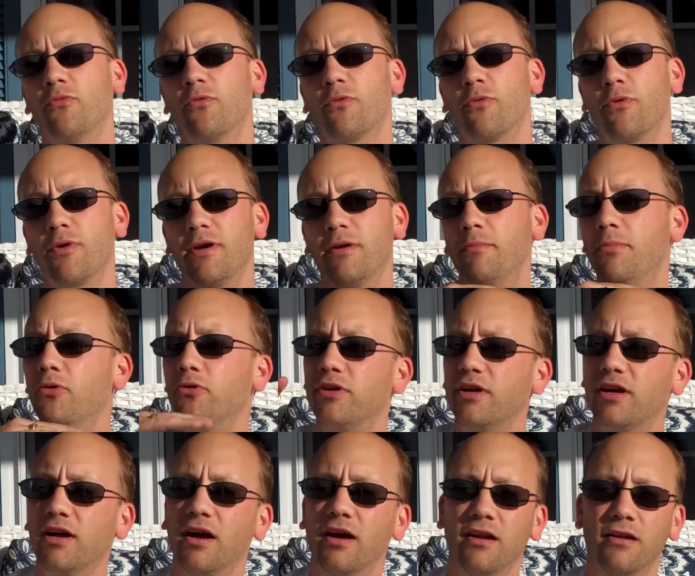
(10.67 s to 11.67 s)
We were in
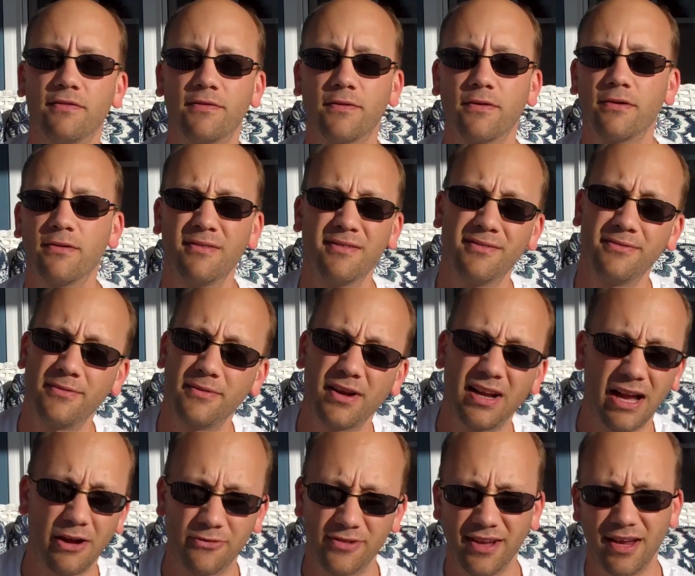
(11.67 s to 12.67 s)
Punta Cana for,
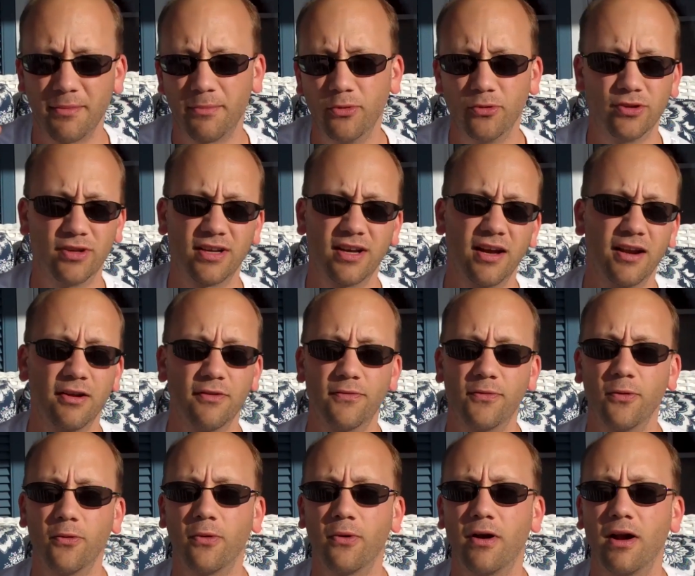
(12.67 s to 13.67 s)
like outside of Punta Cana
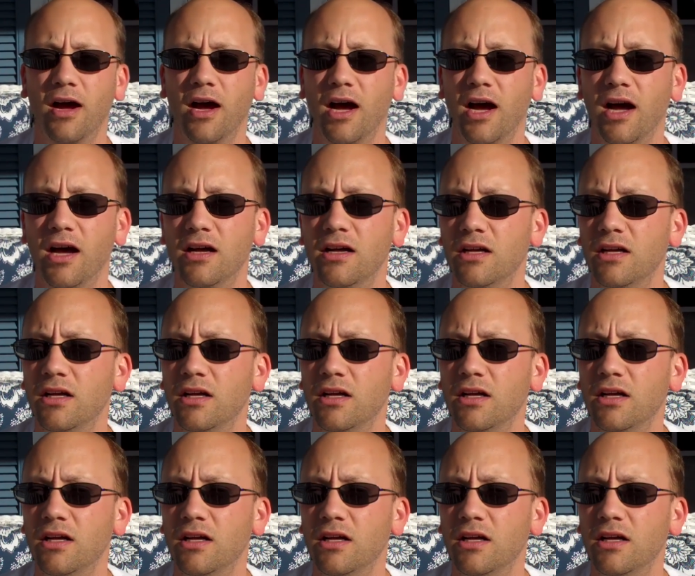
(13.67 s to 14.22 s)
for